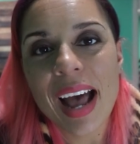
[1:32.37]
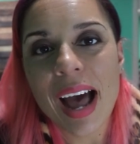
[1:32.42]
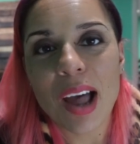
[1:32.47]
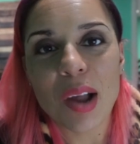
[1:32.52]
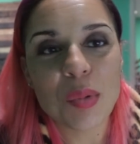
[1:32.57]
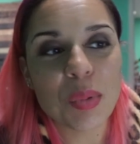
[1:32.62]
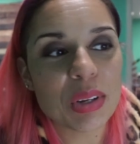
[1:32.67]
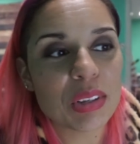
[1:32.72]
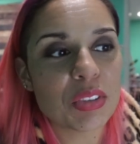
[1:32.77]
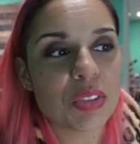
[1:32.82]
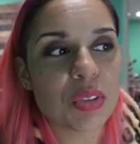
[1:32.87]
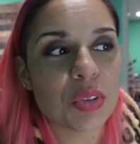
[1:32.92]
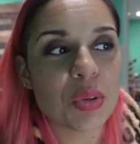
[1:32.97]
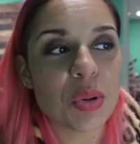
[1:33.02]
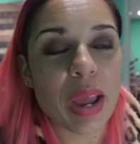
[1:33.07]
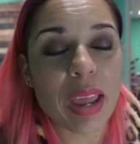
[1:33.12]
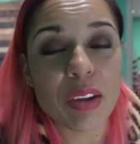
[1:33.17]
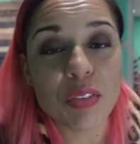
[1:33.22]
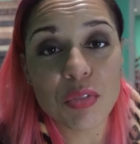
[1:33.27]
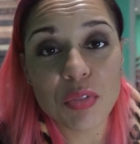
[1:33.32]
I went
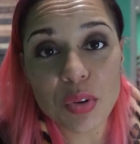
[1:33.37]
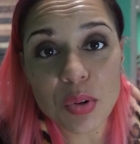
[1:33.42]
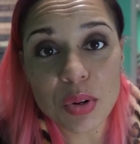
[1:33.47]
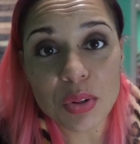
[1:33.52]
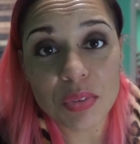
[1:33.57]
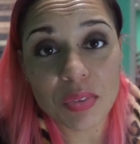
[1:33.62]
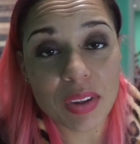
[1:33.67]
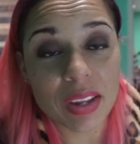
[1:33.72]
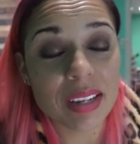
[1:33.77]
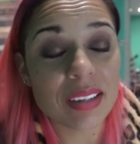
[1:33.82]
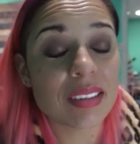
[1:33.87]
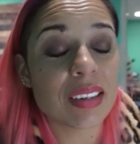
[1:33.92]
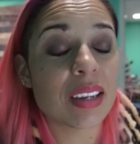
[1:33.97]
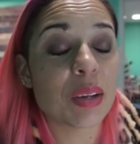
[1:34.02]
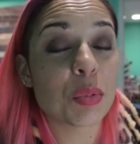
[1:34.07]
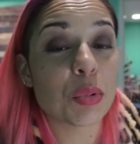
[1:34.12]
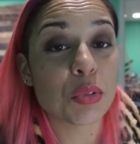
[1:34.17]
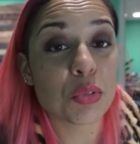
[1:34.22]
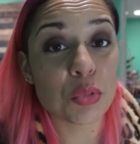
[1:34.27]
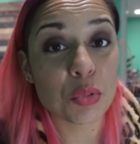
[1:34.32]
to a food event and
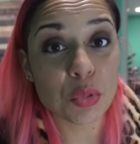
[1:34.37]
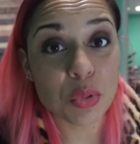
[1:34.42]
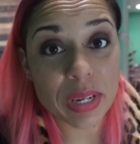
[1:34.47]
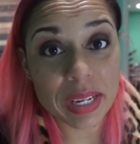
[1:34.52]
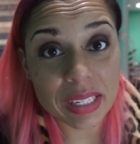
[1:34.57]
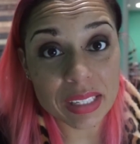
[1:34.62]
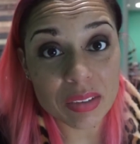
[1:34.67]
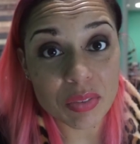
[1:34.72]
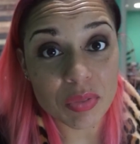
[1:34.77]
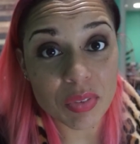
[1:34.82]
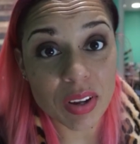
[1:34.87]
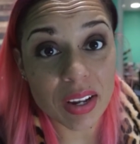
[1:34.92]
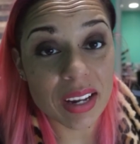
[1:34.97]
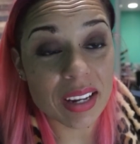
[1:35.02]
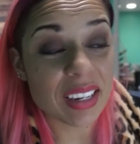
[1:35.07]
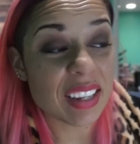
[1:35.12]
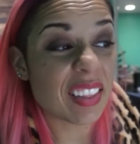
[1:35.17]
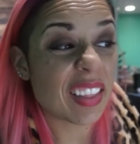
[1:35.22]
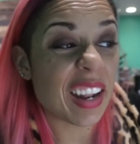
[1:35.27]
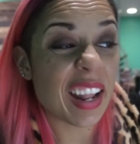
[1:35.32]
it was really
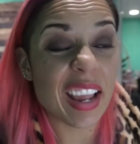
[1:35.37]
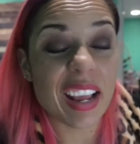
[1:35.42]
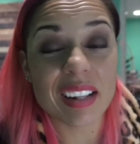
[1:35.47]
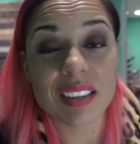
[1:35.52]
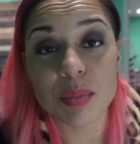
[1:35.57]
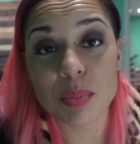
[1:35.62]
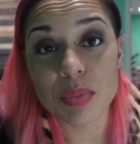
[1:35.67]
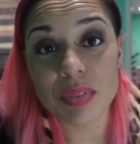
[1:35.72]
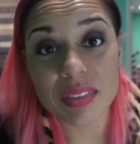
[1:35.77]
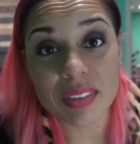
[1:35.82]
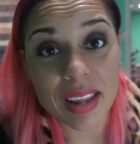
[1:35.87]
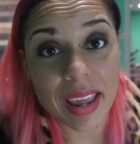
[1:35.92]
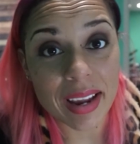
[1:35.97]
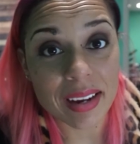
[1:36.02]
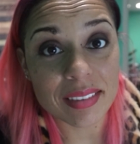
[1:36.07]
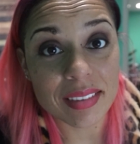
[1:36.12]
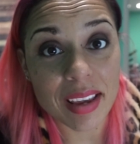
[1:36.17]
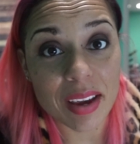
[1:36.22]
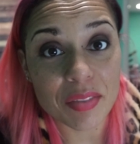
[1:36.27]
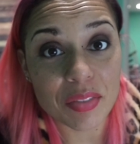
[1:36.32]
fun, and then I had some
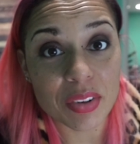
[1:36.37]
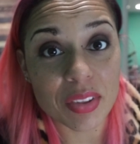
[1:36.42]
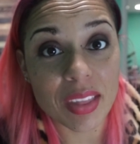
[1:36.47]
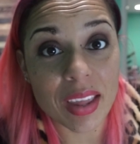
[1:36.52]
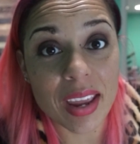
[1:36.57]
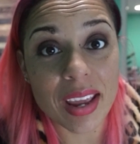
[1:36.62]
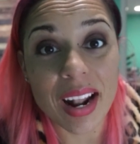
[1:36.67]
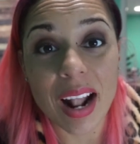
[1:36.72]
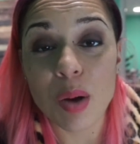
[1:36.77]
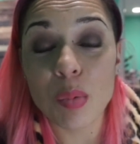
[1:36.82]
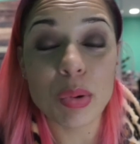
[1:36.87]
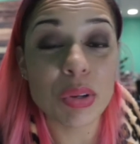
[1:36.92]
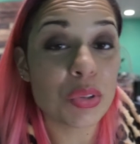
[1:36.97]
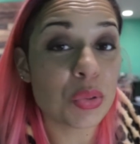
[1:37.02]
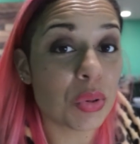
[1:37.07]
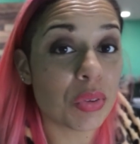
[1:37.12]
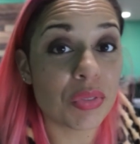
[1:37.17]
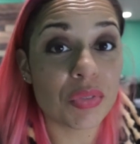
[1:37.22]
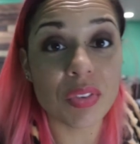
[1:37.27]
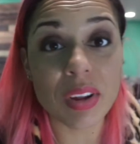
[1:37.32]
snacks after that. I went
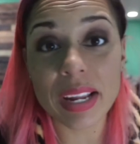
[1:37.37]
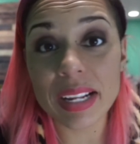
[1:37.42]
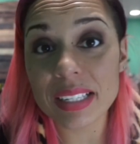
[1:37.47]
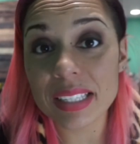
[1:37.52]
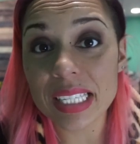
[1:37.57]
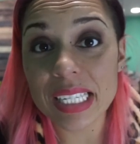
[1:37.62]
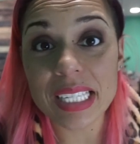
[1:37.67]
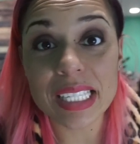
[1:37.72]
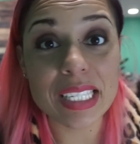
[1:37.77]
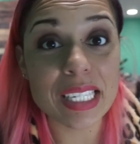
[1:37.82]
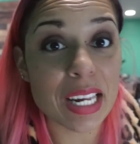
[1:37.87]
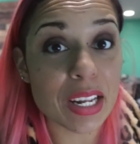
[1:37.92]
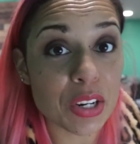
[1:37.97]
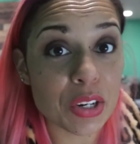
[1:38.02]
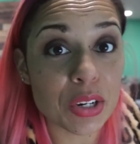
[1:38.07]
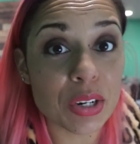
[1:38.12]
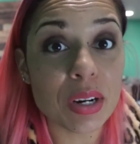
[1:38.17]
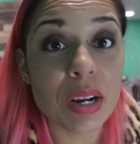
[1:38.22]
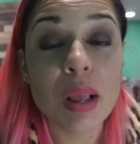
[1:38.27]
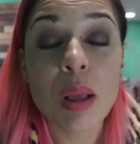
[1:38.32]
to a fancy
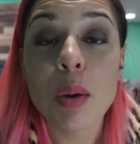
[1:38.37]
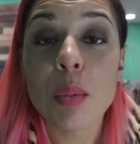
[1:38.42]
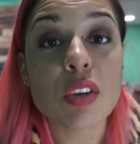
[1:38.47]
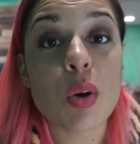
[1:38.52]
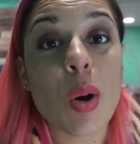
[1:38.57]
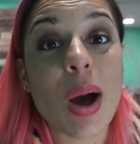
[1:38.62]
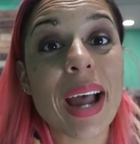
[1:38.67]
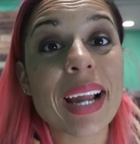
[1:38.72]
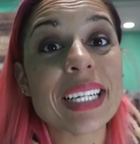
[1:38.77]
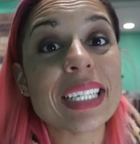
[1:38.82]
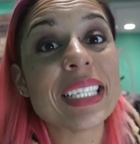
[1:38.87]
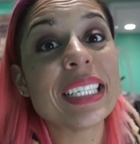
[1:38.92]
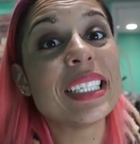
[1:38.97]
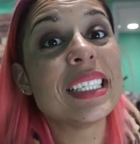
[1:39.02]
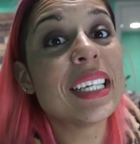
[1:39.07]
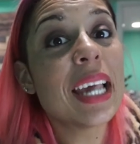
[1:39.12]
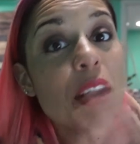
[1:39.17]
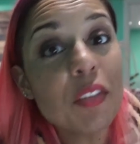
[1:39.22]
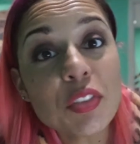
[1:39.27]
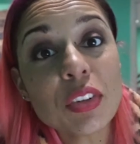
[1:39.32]
dinner, so I
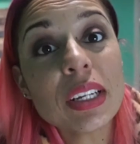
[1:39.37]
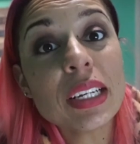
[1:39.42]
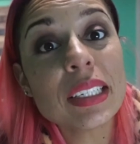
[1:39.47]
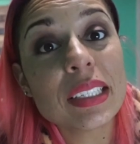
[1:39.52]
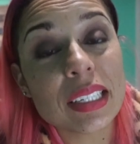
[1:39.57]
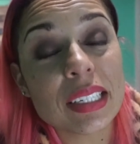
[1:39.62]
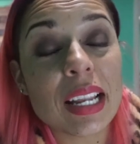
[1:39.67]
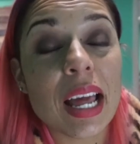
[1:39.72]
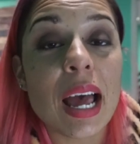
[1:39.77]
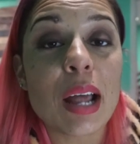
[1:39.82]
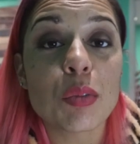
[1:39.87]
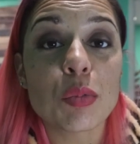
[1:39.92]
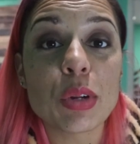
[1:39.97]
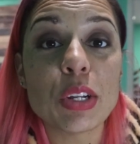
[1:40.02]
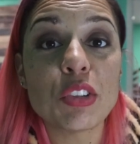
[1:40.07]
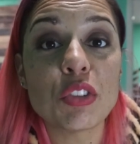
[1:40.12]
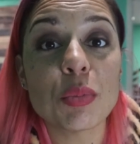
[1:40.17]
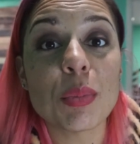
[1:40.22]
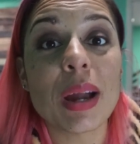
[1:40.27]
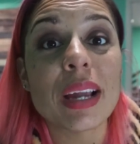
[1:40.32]
definitely did not
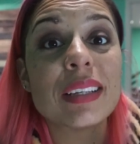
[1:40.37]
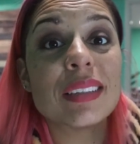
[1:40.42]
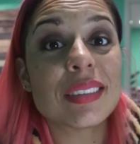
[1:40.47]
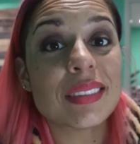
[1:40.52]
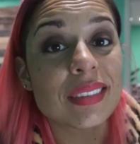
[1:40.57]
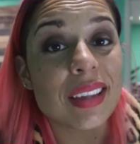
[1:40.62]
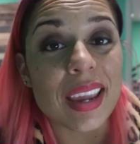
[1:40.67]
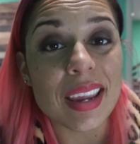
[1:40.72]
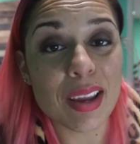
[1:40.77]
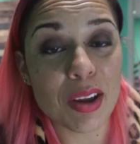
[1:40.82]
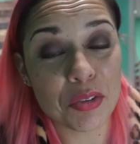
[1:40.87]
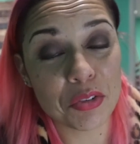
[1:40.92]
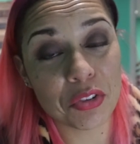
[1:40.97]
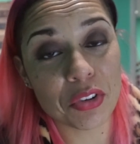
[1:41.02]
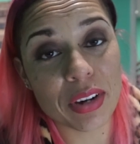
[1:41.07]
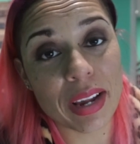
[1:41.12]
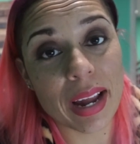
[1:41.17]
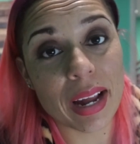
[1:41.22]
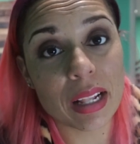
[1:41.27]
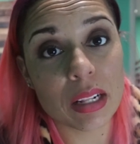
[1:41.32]
reach my stay
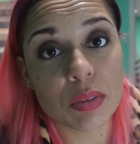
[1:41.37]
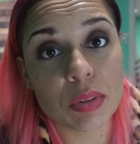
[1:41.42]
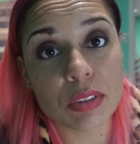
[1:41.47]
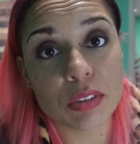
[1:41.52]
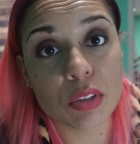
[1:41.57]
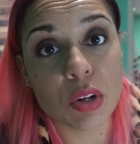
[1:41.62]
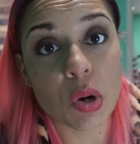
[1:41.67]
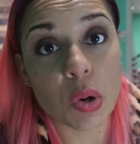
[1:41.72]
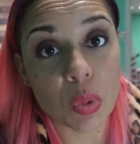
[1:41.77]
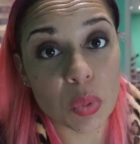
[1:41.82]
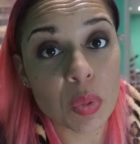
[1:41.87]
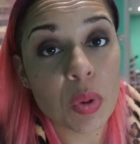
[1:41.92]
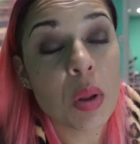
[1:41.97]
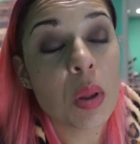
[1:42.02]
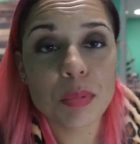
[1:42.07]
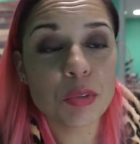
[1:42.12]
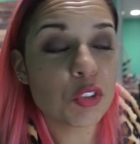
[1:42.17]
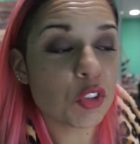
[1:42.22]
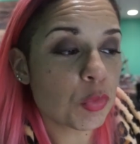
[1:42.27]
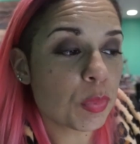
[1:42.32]
under calories goal.
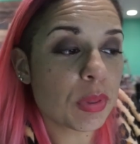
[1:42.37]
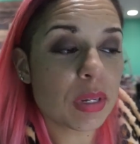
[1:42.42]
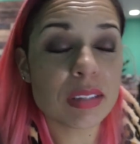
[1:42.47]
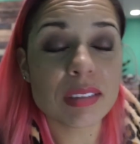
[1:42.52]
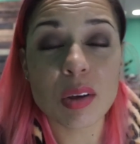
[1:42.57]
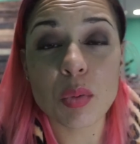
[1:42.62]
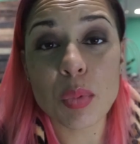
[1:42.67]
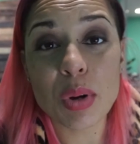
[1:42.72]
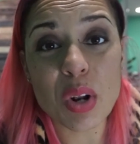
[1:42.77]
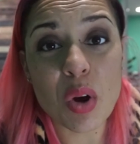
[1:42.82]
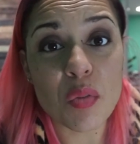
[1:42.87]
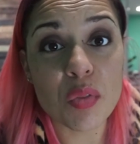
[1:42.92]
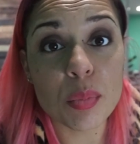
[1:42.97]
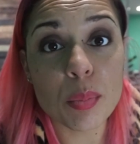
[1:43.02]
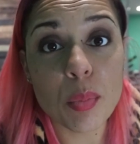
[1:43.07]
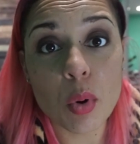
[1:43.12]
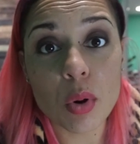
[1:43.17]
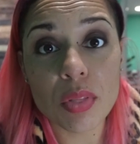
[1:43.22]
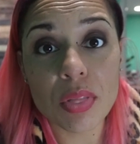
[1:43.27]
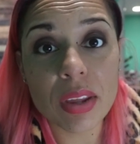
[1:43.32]
But just because I went
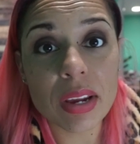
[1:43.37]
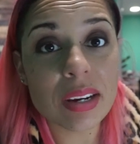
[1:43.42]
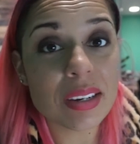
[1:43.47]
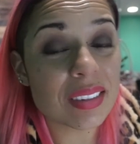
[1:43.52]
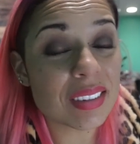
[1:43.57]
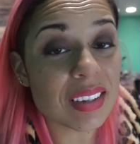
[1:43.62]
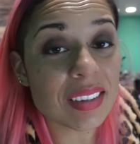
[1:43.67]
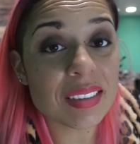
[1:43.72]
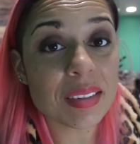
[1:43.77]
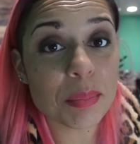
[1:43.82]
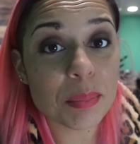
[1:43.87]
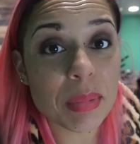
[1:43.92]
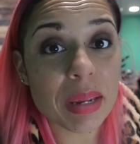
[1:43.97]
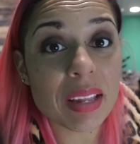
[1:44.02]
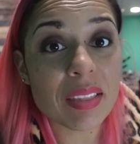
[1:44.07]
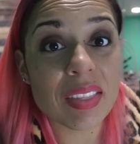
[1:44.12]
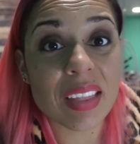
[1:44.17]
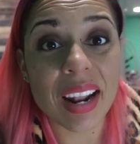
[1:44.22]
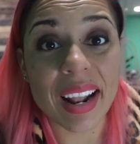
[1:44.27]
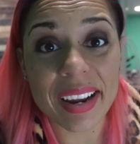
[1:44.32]
overboard there doesn't
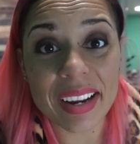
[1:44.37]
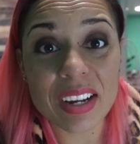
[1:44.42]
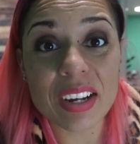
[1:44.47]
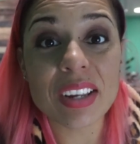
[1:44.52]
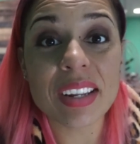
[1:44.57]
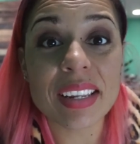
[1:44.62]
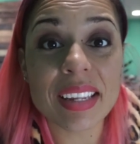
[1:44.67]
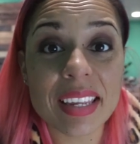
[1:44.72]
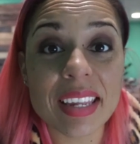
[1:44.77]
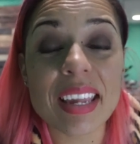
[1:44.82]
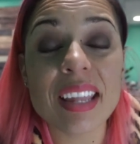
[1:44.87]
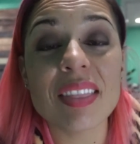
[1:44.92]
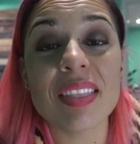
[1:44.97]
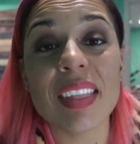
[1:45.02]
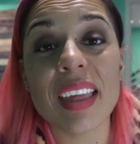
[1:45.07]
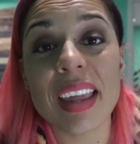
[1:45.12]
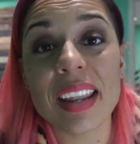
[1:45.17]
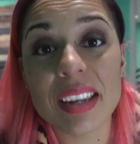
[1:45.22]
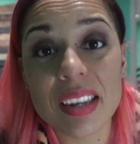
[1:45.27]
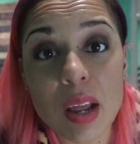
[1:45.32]
mean that I couldn't get
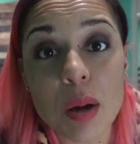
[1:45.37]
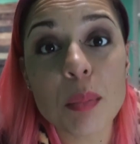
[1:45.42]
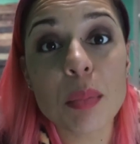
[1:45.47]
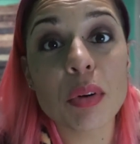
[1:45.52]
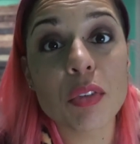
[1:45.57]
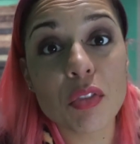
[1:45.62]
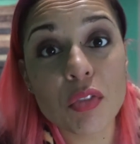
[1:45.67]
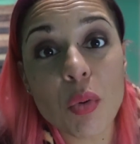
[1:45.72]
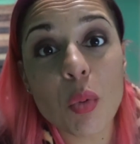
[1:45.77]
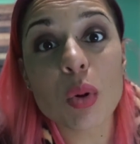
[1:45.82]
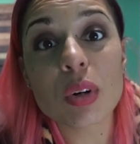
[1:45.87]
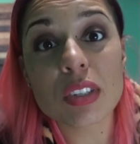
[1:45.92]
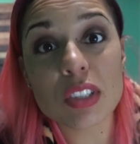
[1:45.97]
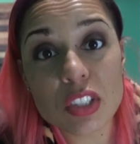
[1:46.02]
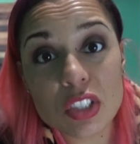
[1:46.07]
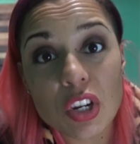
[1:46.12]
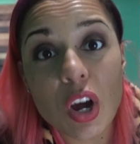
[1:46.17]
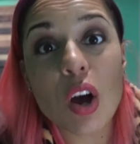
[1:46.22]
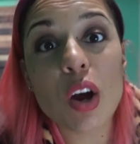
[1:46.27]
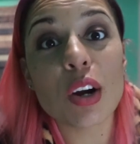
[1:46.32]
that number four
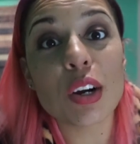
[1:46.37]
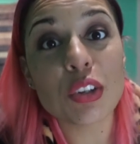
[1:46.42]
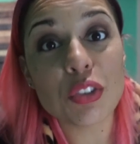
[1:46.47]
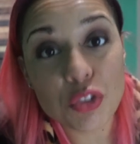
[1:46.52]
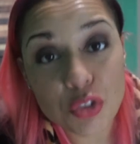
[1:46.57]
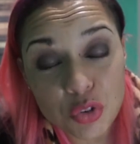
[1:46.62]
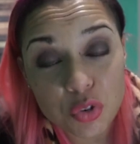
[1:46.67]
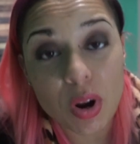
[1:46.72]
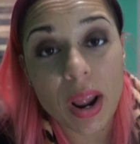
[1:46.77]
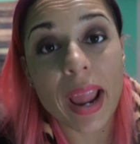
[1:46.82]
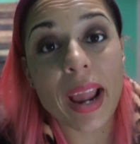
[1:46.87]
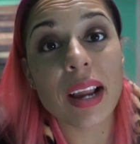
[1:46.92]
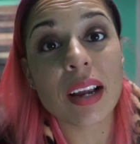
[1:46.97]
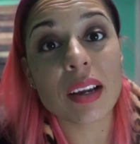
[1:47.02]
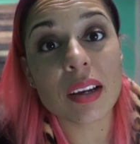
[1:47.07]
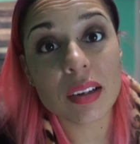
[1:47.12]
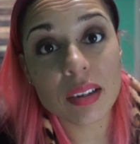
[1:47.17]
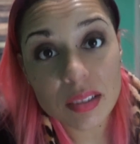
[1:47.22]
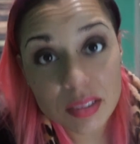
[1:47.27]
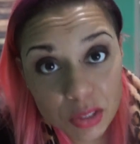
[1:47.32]
star,
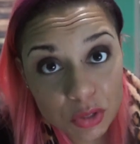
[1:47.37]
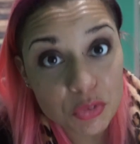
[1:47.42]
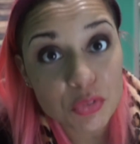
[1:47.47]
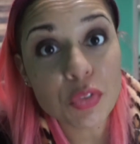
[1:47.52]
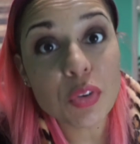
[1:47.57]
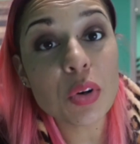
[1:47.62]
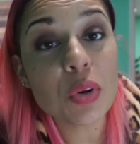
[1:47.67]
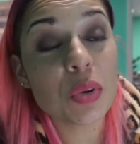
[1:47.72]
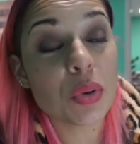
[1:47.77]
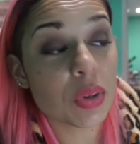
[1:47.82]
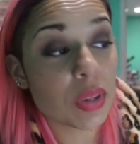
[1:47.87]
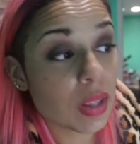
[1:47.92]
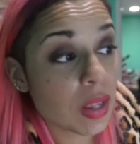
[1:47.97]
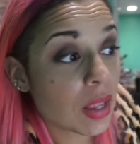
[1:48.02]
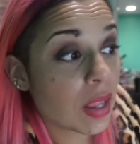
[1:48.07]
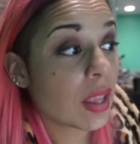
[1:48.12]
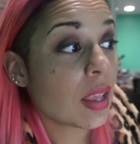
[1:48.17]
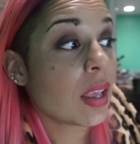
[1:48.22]
track your food.